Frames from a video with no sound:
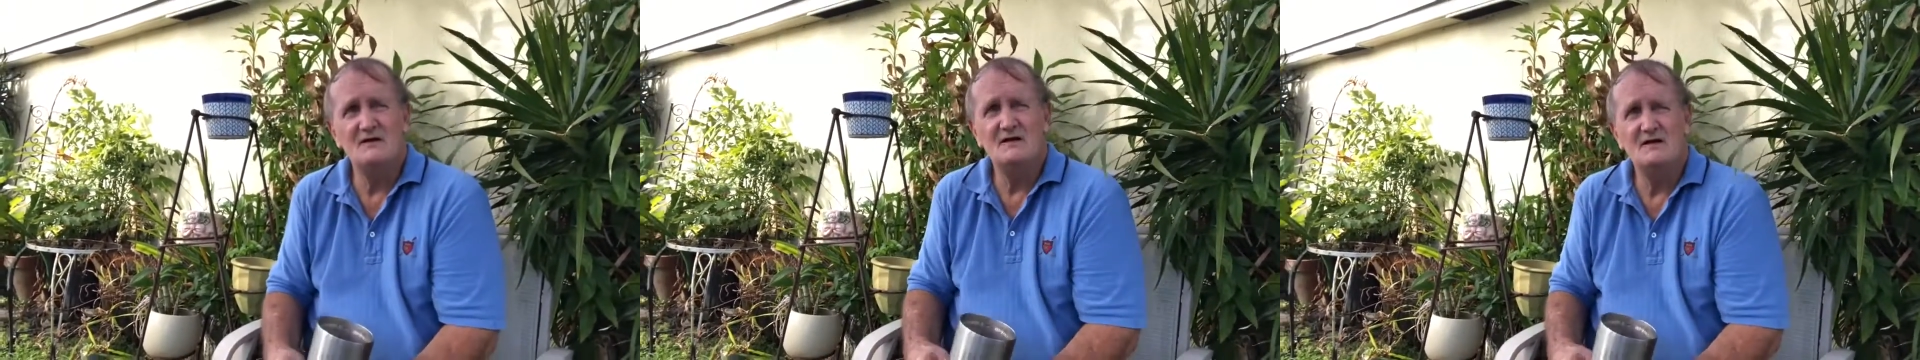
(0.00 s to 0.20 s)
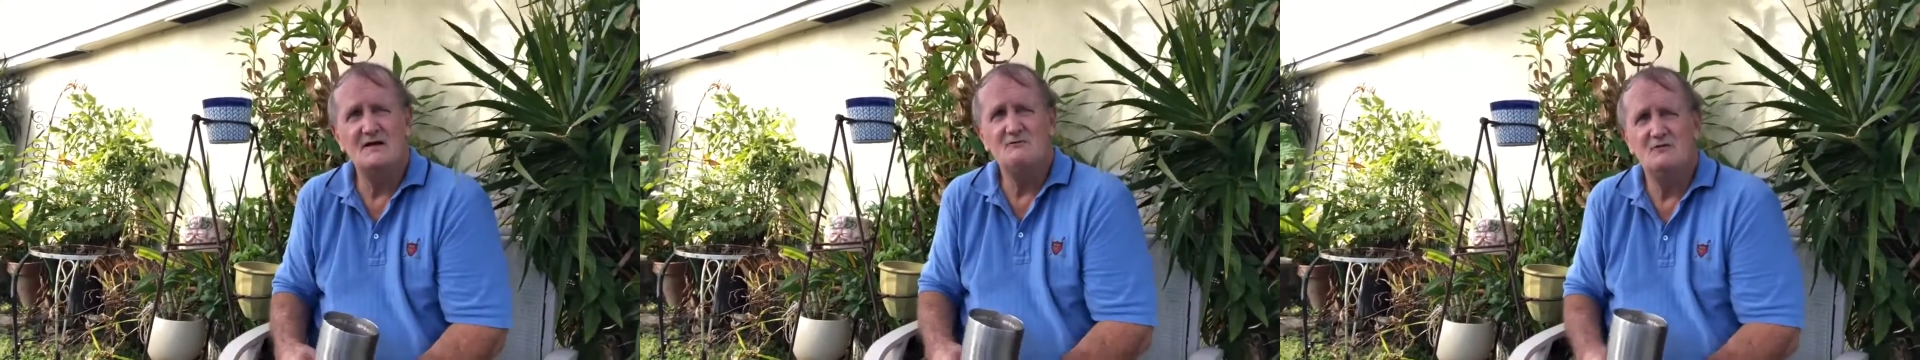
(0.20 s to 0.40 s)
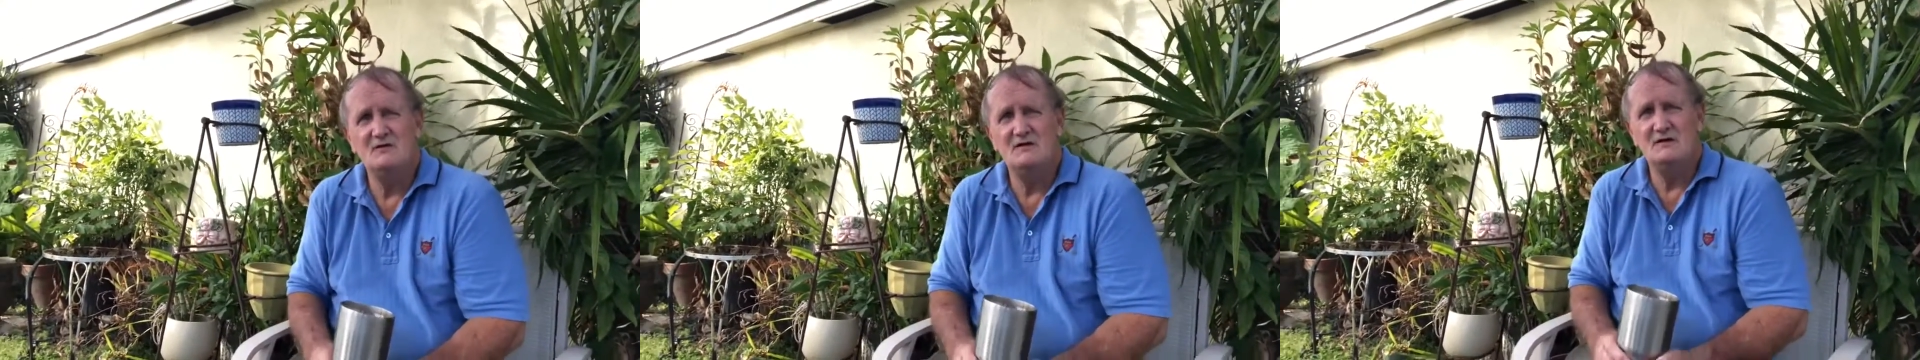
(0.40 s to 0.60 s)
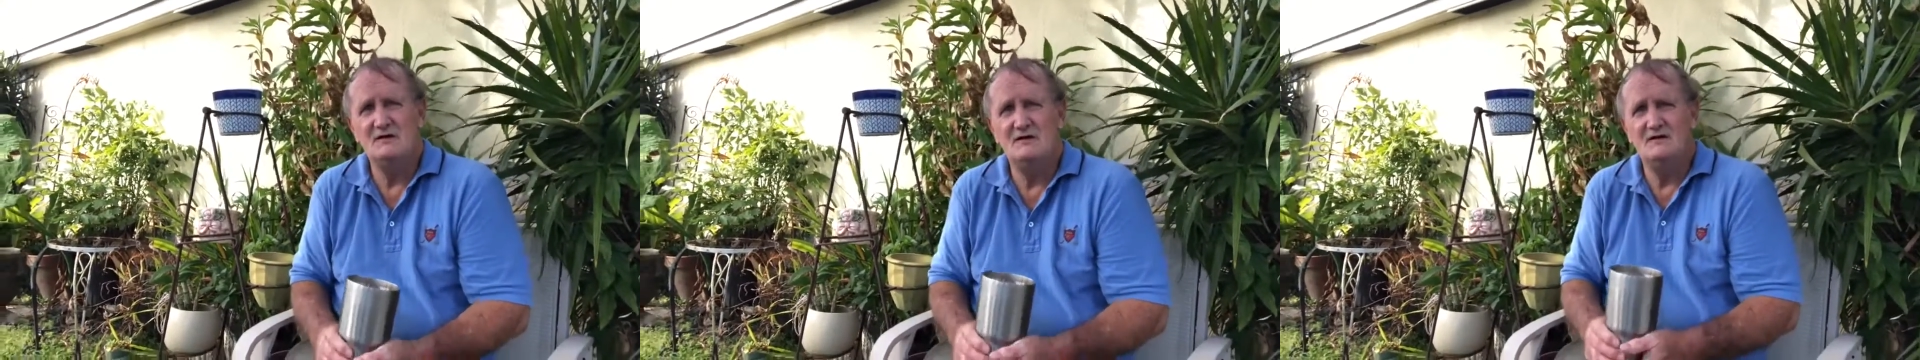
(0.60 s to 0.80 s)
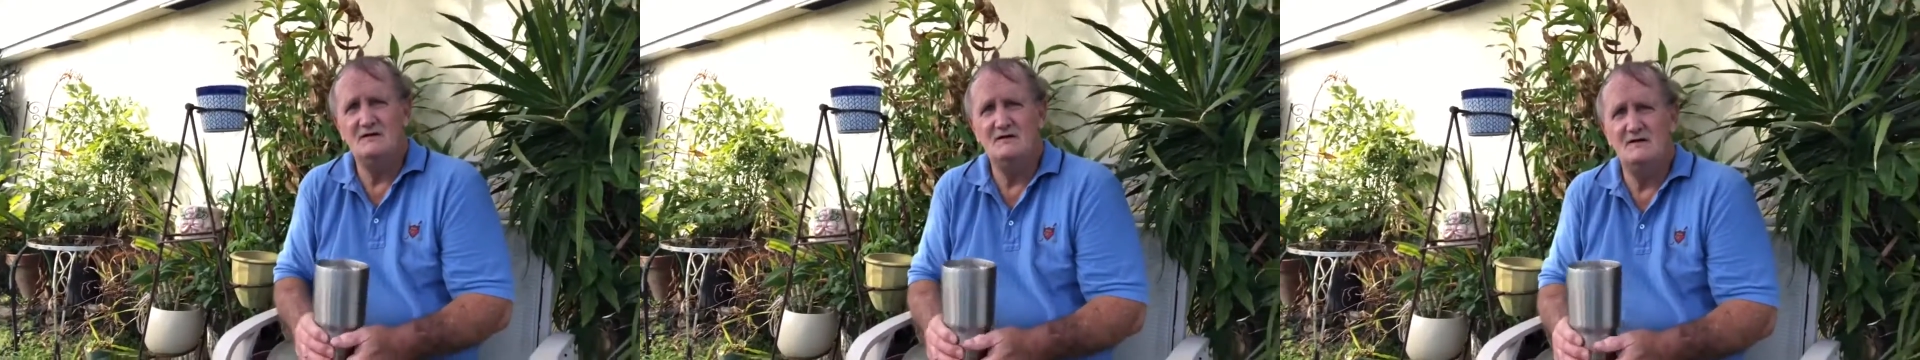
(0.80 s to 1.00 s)
that we
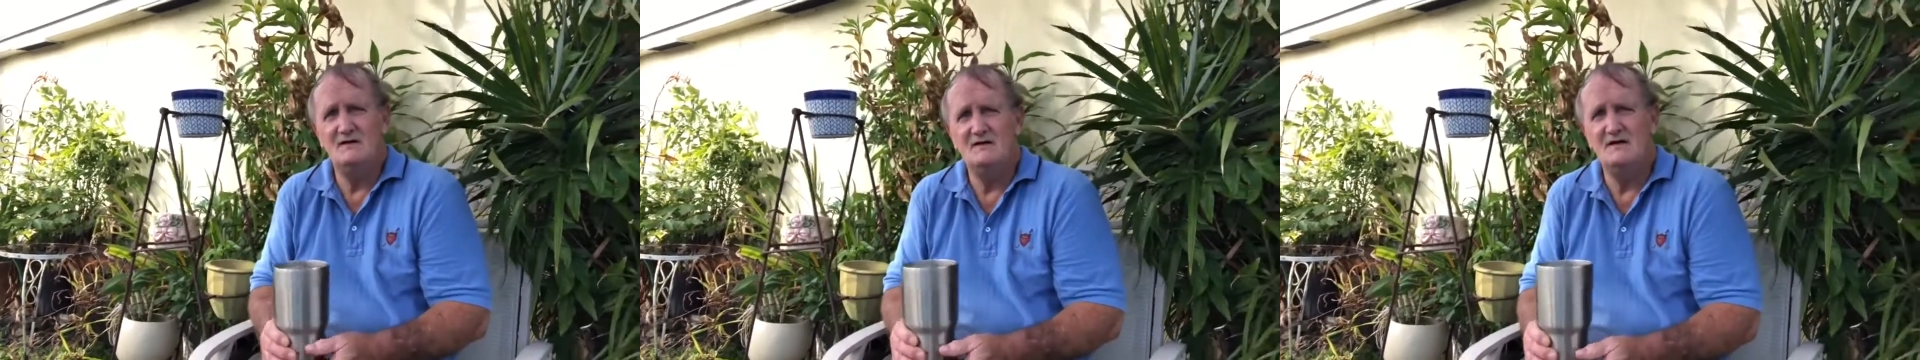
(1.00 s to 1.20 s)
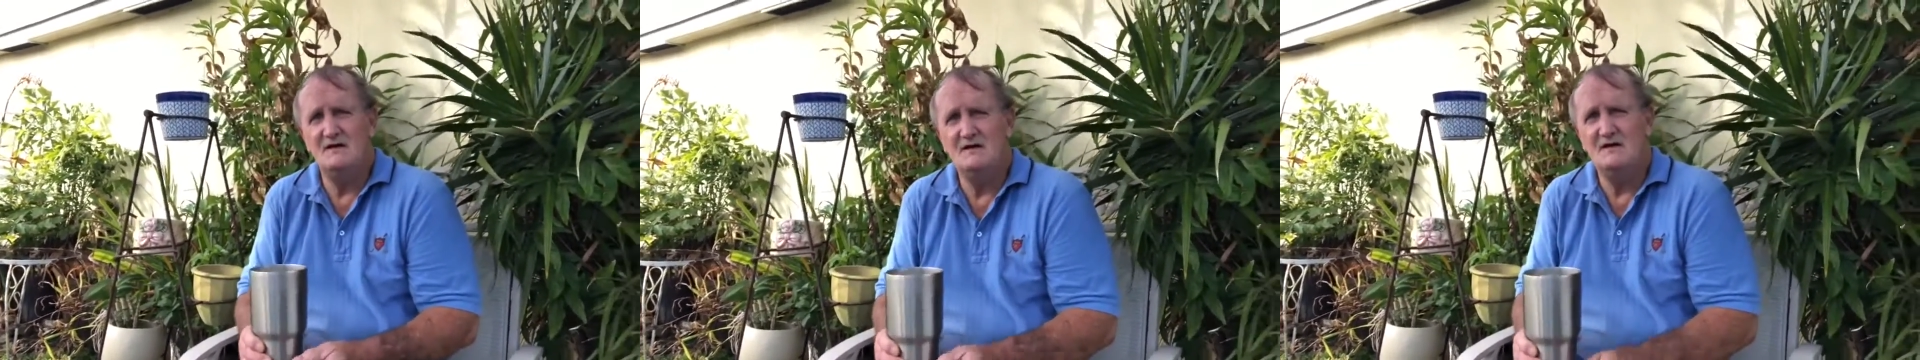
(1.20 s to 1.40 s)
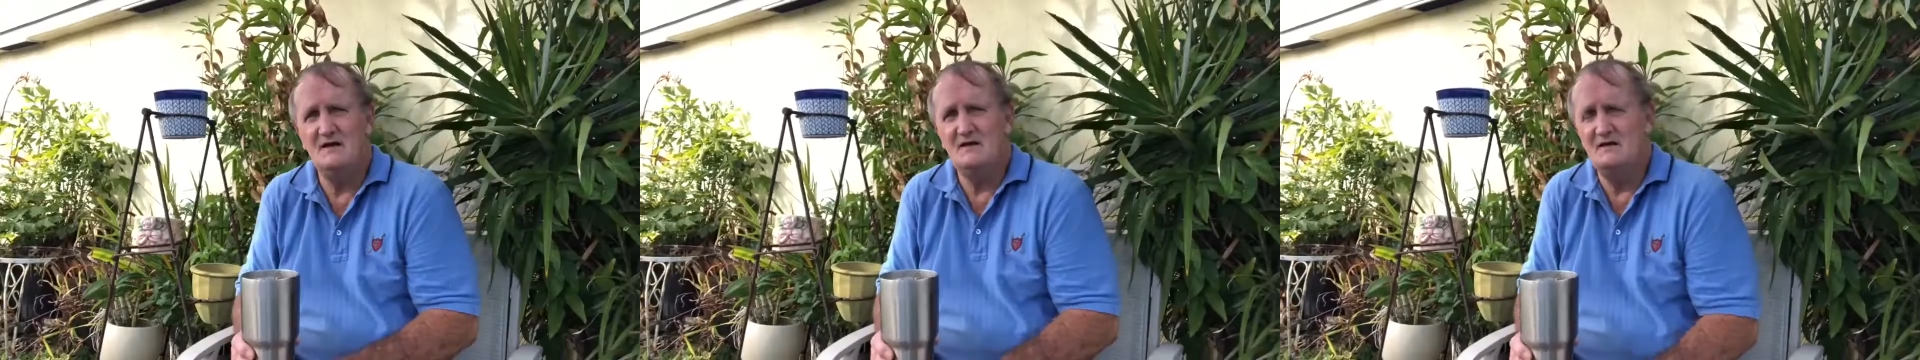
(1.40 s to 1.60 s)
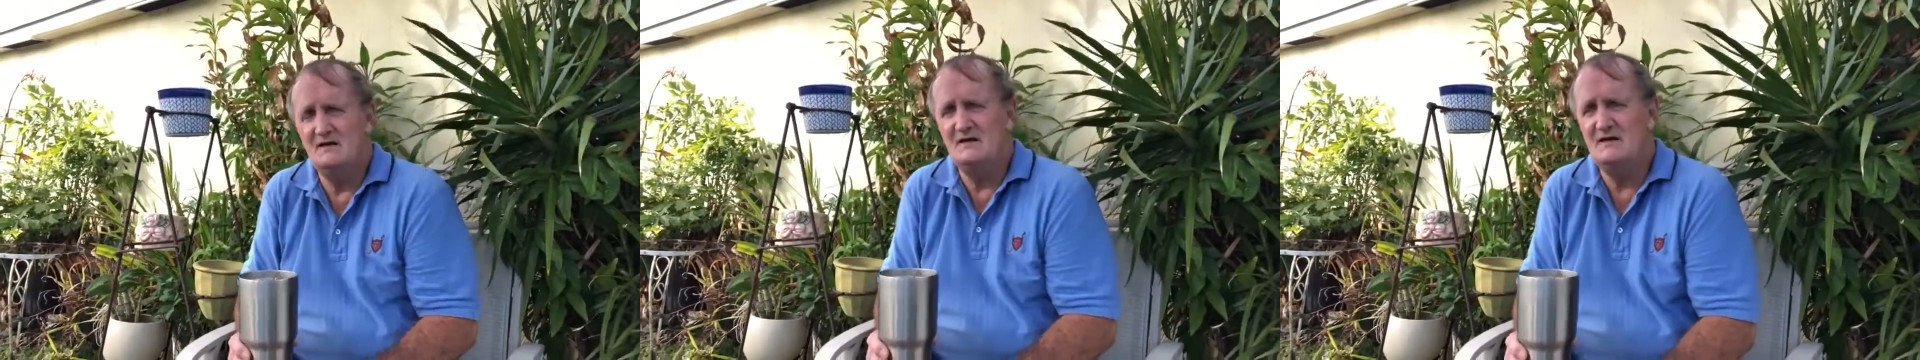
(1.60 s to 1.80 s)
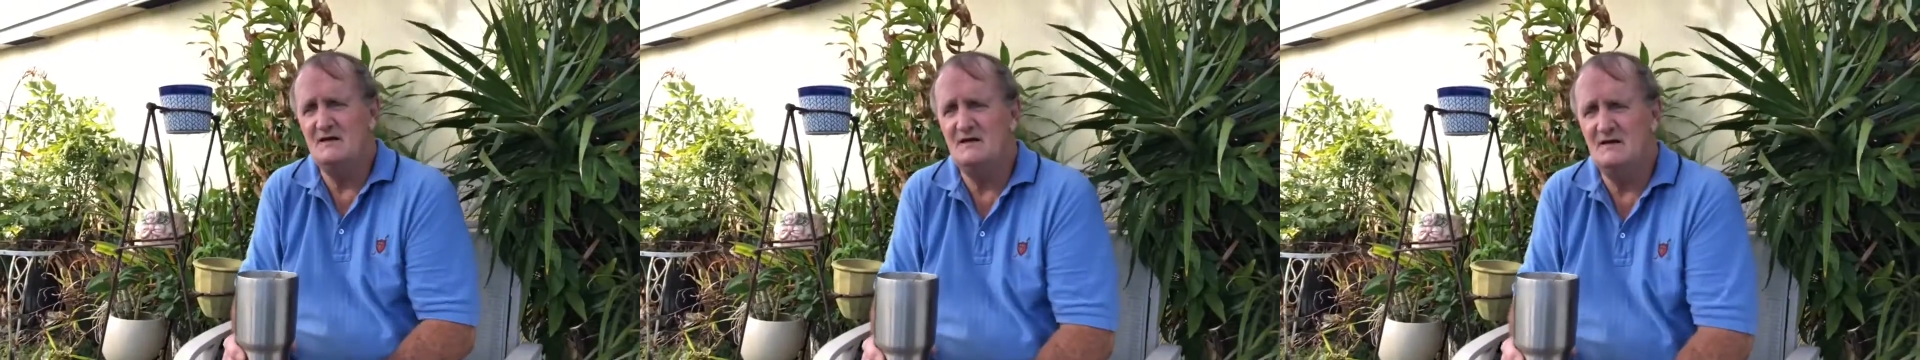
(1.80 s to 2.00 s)
did it and
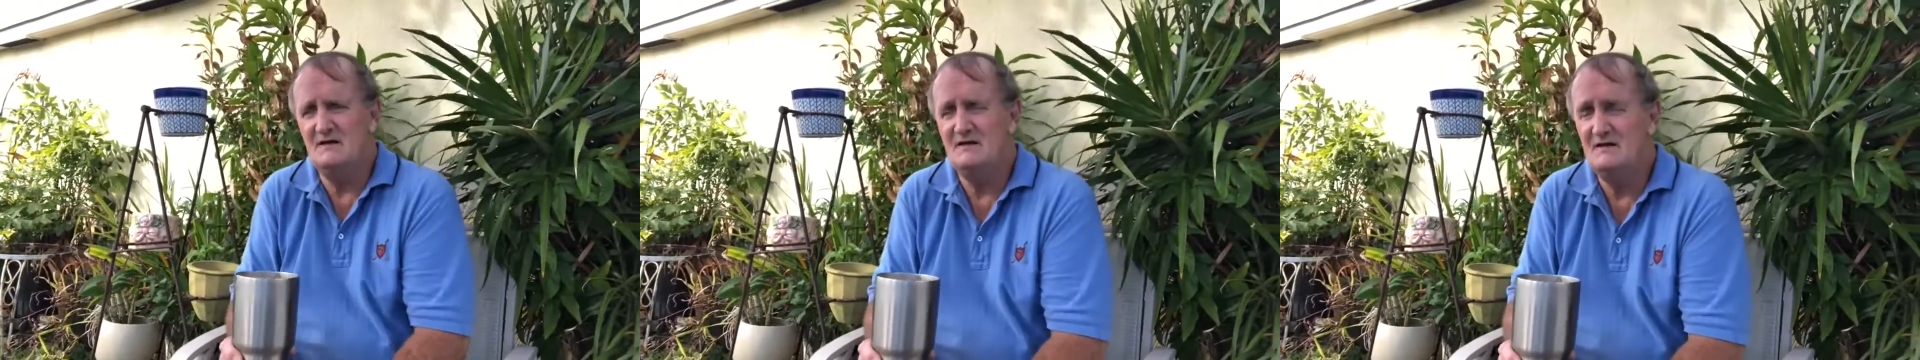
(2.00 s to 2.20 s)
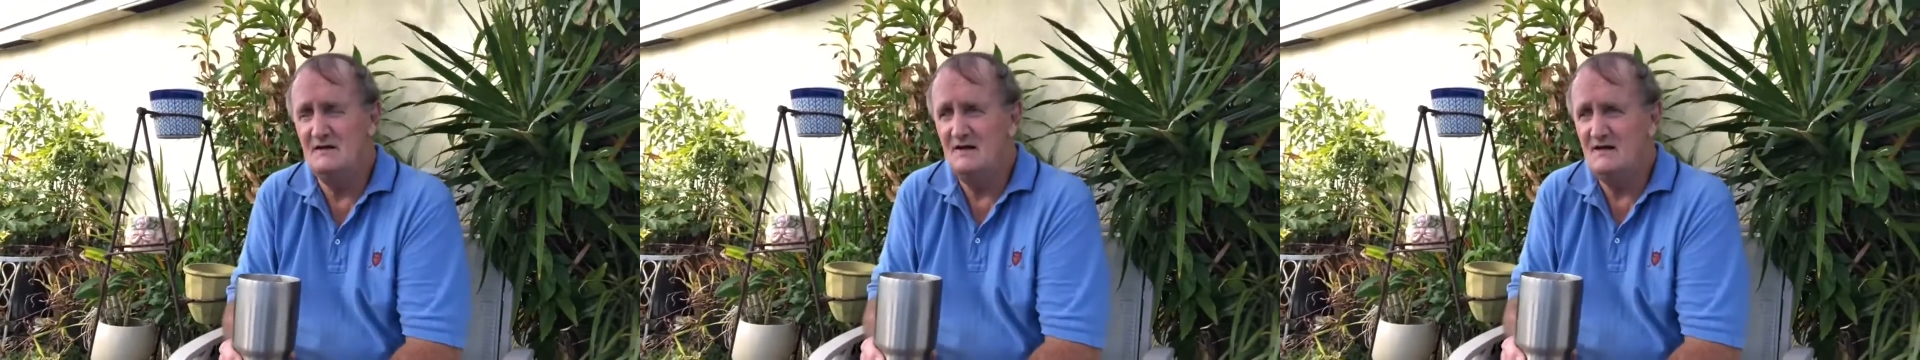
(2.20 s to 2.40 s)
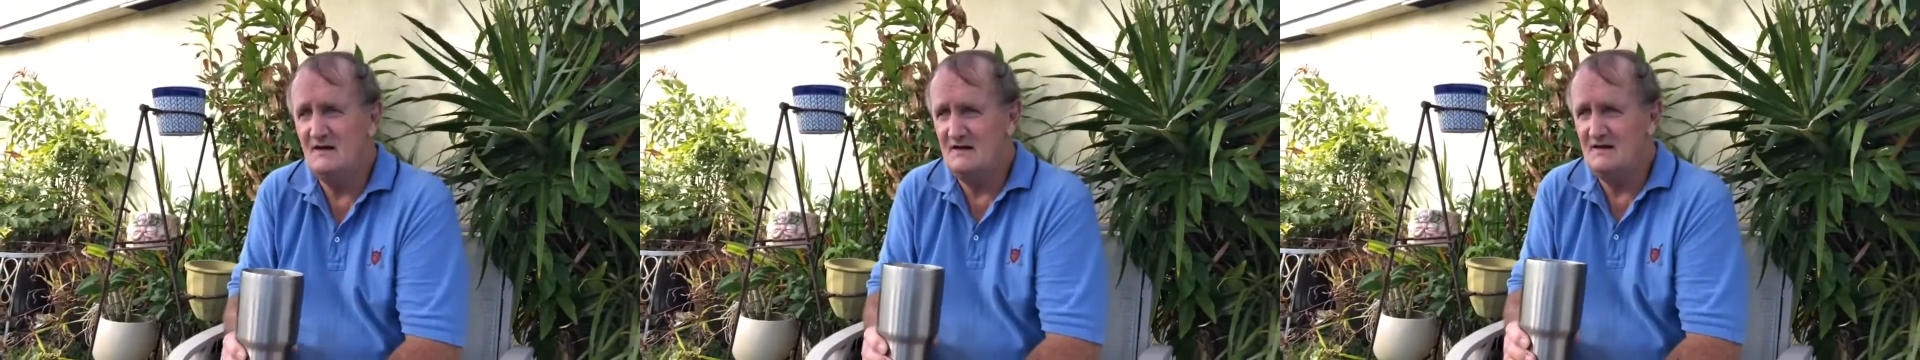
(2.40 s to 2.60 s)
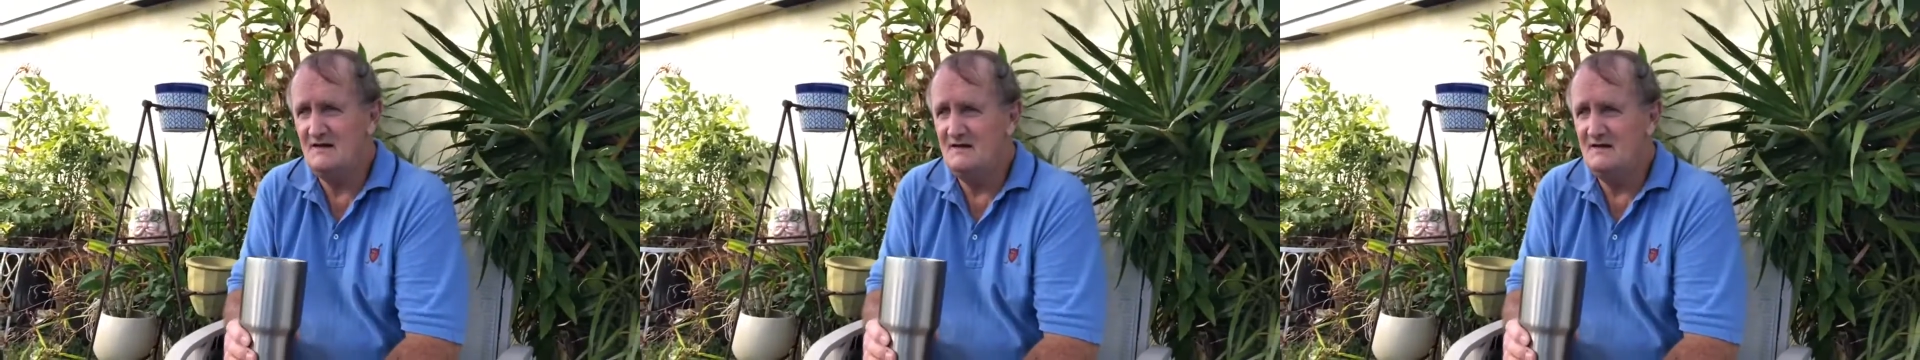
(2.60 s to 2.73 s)
done it, and